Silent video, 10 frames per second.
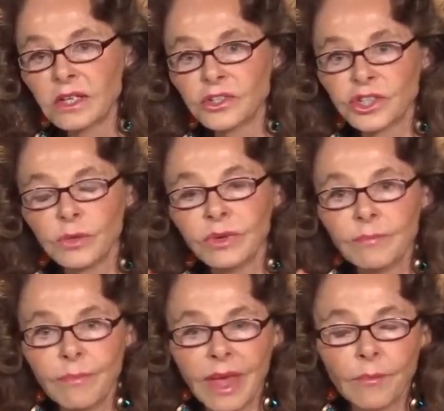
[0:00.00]
She
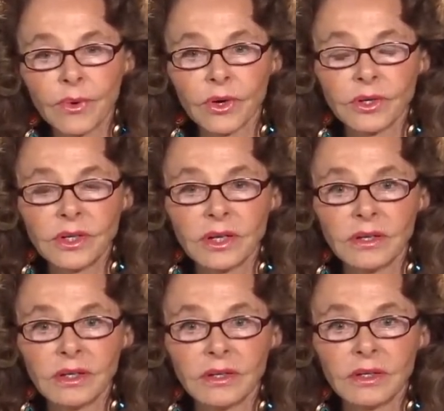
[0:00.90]
remembered
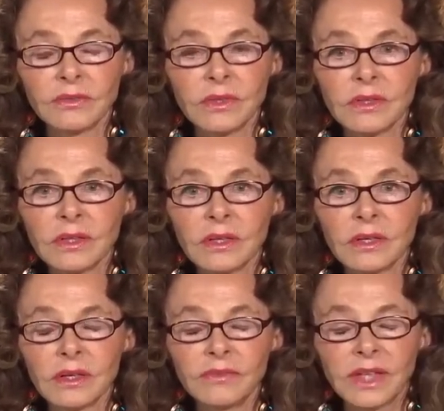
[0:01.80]

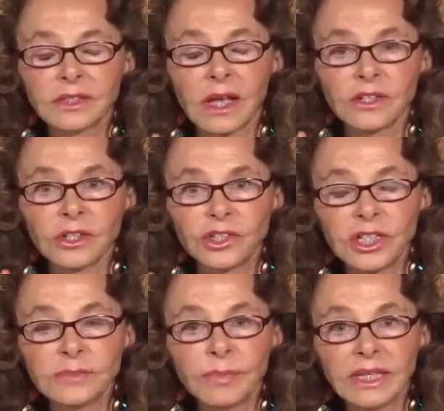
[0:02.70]
that
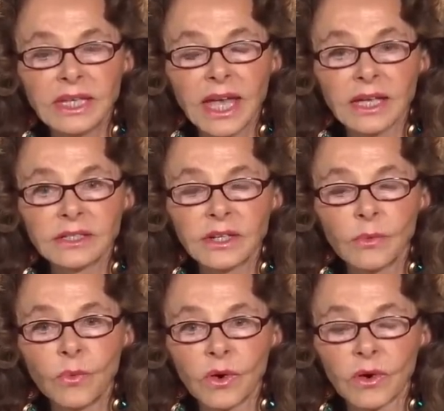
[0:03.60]
she began to
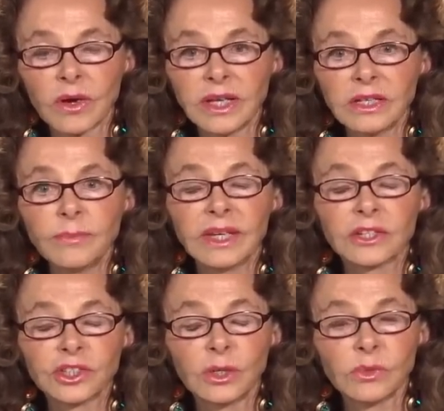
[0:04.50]
worry
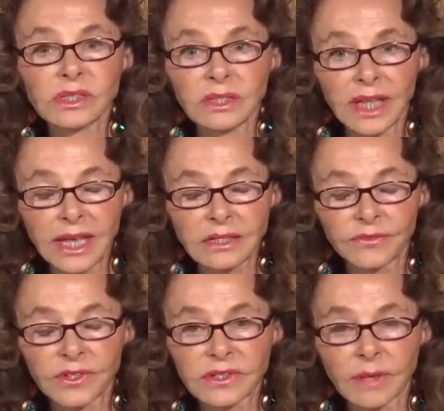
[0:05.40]
because she was late
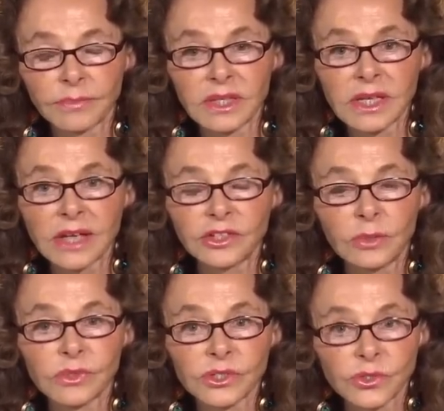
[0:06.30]
for something and she
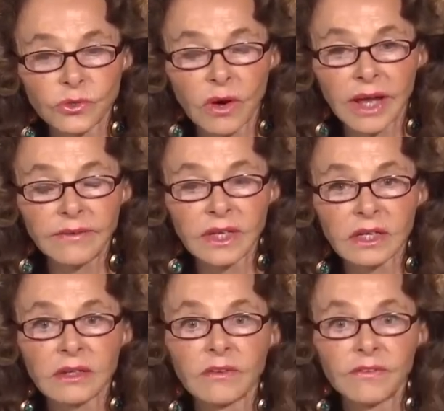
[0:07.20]
was
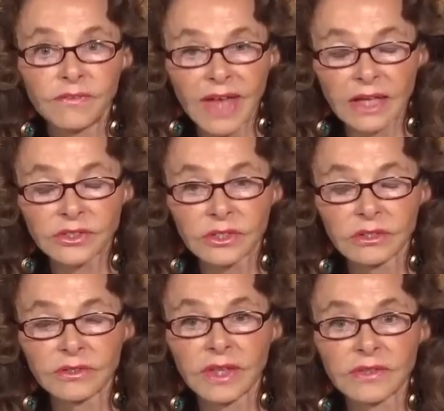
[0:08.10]
driving
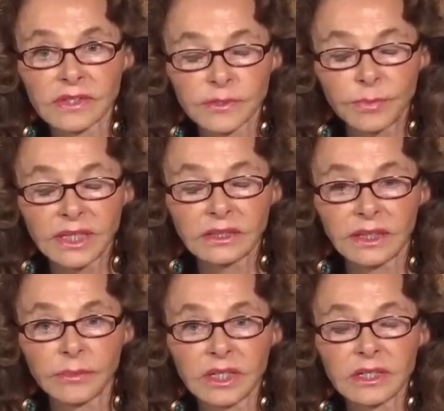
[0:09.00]
faster than the speed
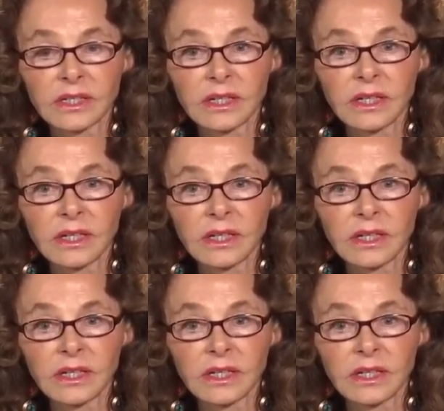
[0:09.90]
limit